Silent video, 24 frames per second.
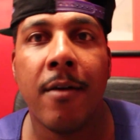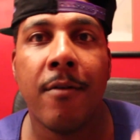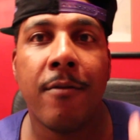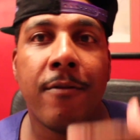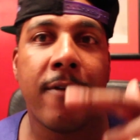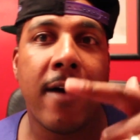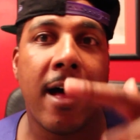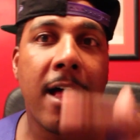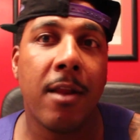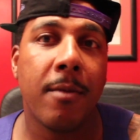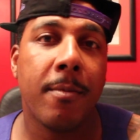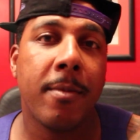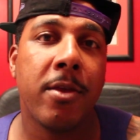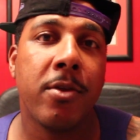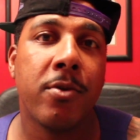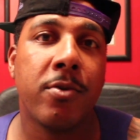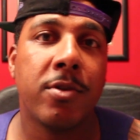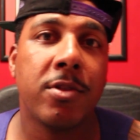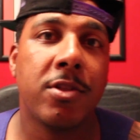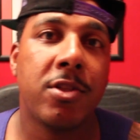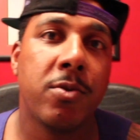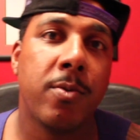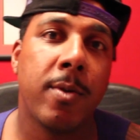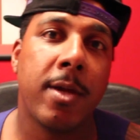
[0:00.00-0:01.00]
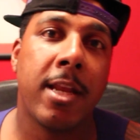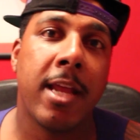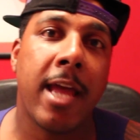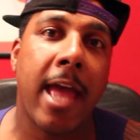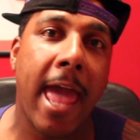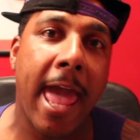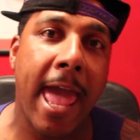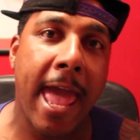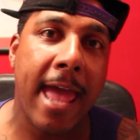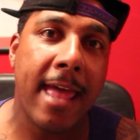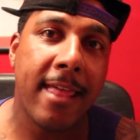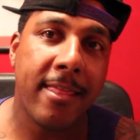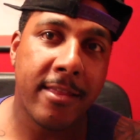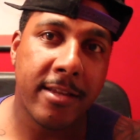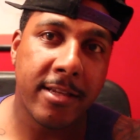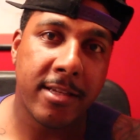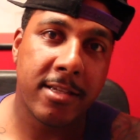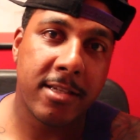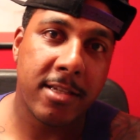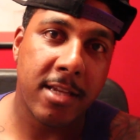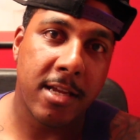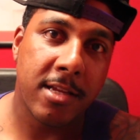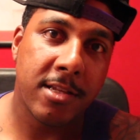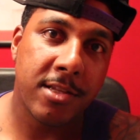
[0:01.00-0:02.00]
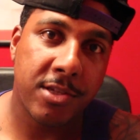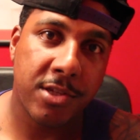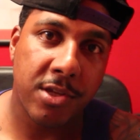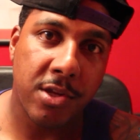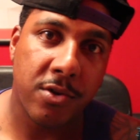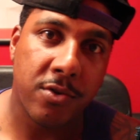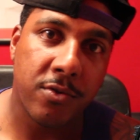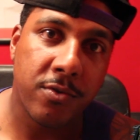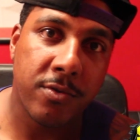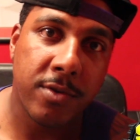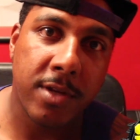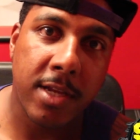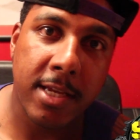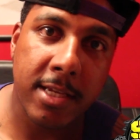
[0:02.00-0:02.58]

Follow me on Twitter at thesonzone.